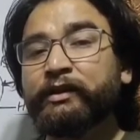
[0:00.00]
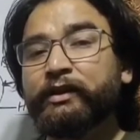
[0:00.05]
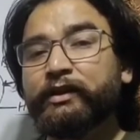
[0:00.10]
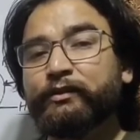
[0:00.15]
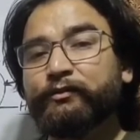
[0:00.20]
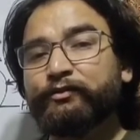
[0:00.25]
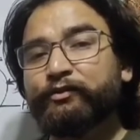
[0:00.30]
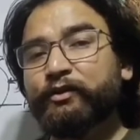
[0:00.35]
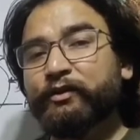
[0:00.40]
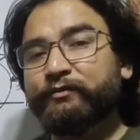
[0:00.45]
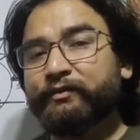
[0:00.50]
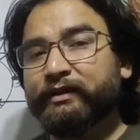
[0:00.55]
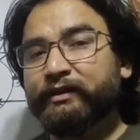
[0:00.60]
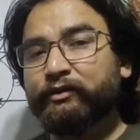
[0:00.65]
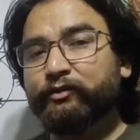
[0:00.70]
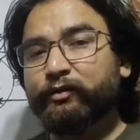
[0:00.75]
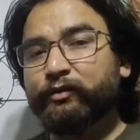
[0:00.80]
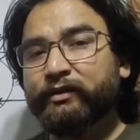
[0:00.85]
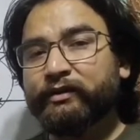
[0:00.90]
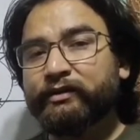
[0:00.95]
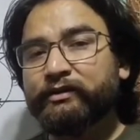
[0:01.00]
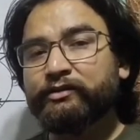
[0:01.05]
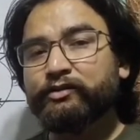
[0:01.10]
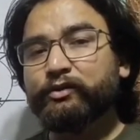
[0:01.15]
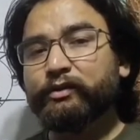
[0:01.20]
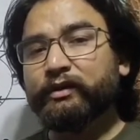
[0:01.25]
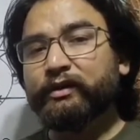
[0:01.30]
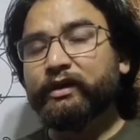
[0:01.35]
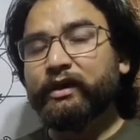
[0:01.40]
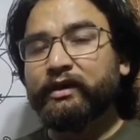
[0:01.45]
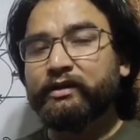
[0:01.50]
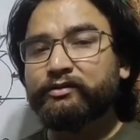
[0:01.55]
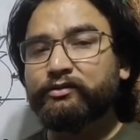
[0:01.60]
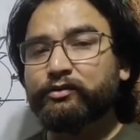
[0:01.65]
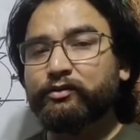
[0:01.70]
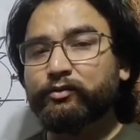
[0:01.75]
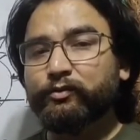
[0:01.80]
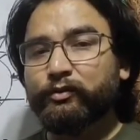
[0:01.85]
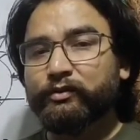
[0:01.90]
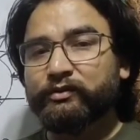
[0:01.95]
If you have any queries, you can ask
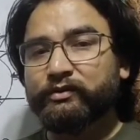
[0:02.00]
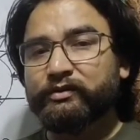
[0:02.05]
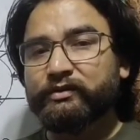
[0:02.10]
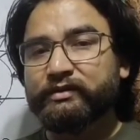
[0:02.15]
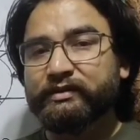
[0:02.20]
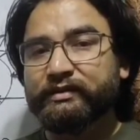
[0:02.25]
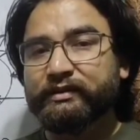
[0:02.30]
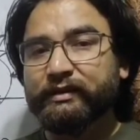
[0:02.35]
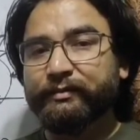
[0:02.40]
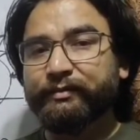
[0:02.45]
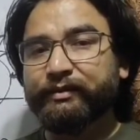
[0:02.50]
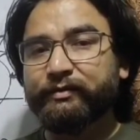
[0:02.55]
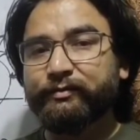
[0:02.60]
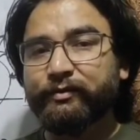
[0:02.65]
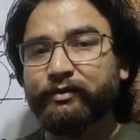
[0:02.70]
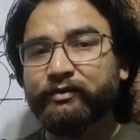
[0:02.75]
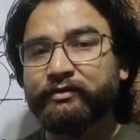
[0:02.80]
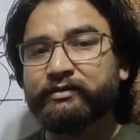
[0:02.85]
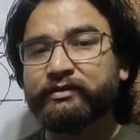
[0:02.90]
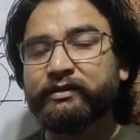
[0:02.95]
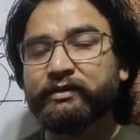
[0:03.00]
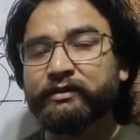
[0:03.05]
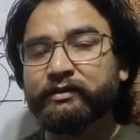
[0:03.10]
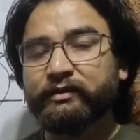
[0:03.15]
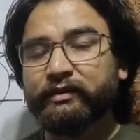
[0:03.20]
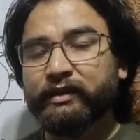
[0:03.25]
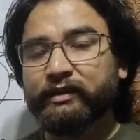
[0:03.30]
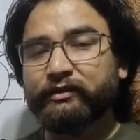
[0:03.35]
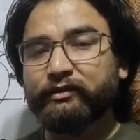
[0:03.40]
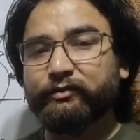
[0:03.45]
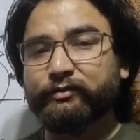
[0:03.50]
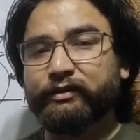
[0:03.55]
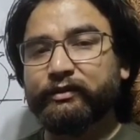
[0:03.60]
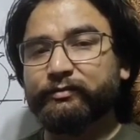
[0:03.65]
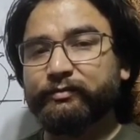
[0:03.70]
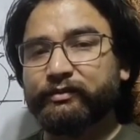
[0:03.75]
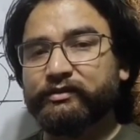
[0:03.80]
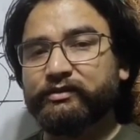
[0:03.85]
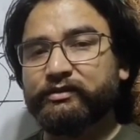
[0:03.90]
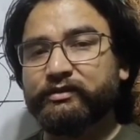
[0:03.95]
your questions in comment box. Thank you very
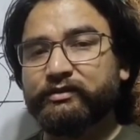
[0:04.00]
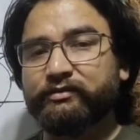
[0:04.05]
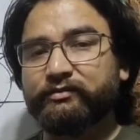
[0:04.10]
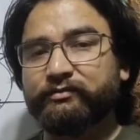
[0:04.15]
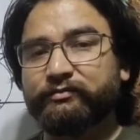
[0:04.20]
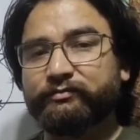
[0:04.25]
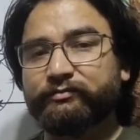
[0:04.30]
much.